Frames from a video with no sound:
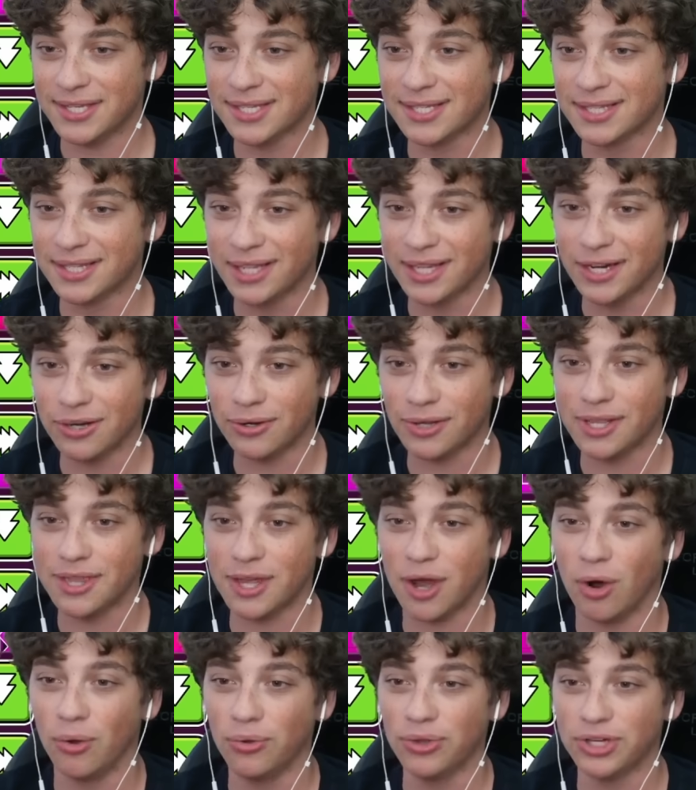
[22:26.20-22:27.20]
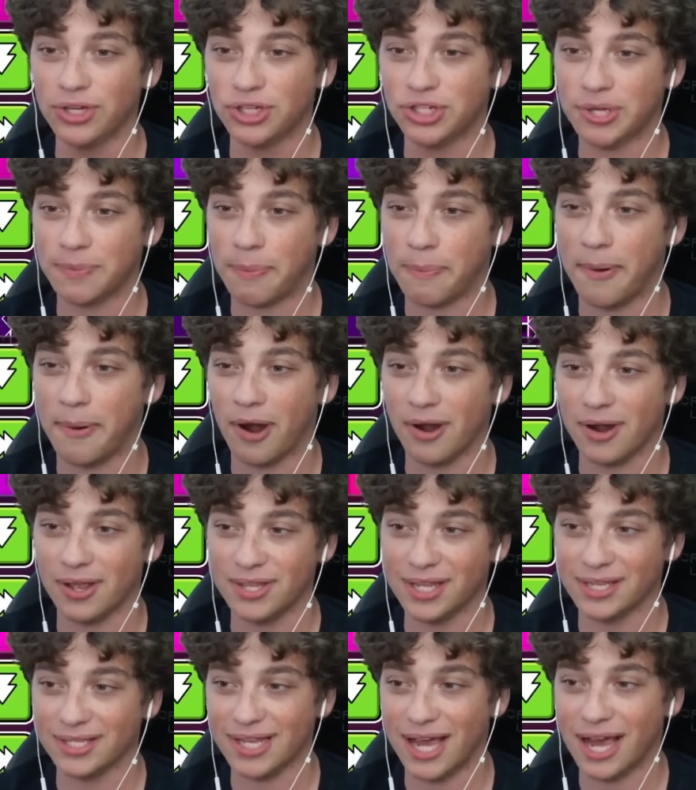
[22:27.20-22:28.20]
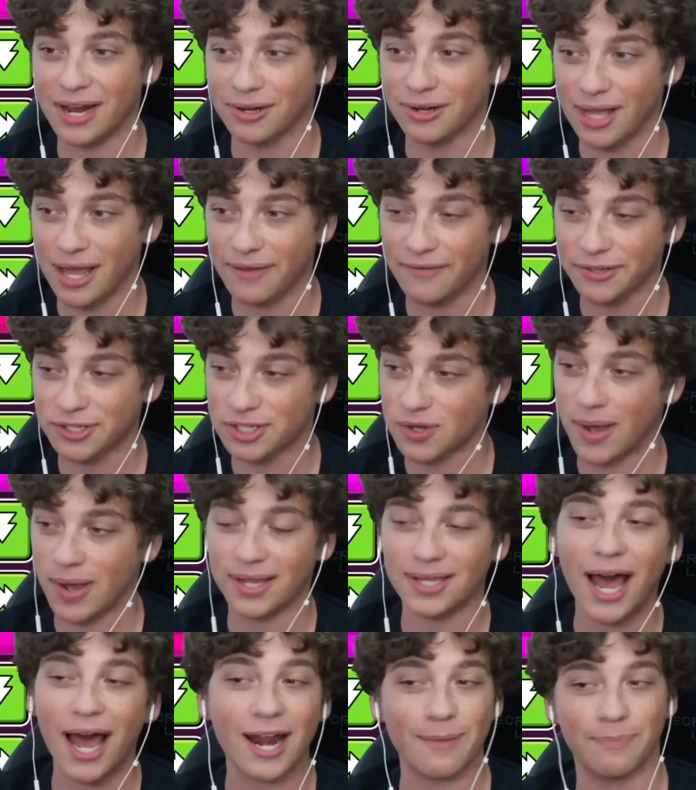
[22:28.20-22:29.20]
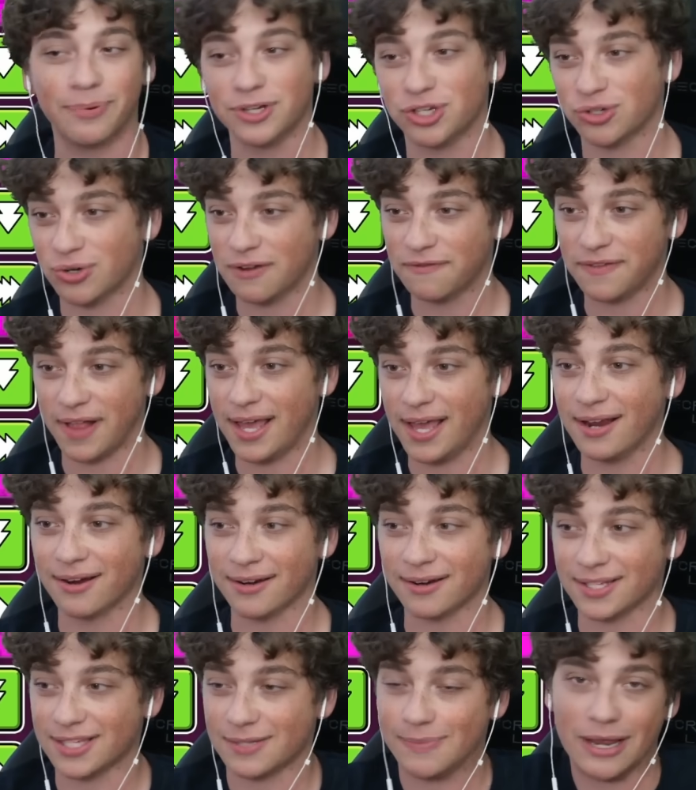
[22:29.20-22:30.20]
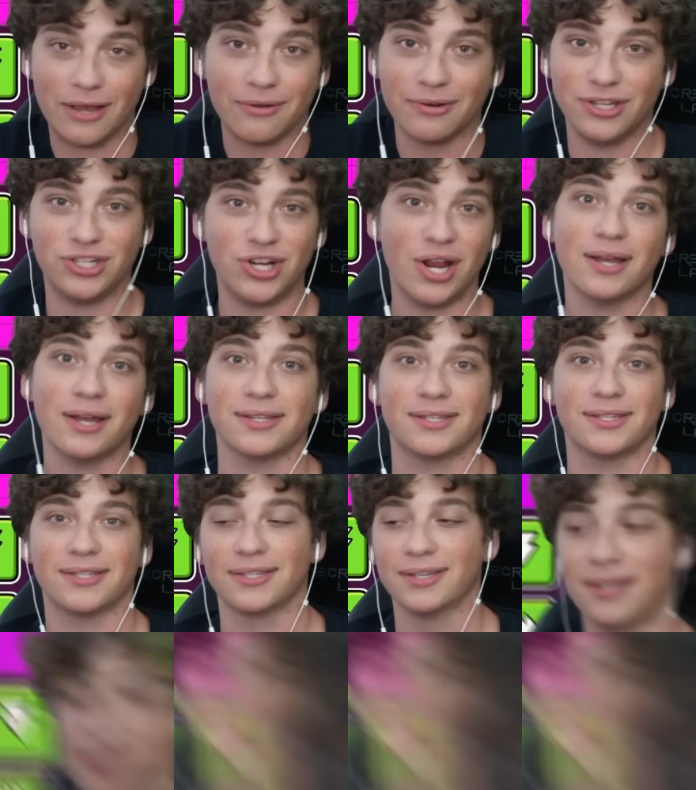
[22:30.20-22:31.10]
this is literally the only ship part in the entire level, so I gotta put straight fly here because it's my only chance.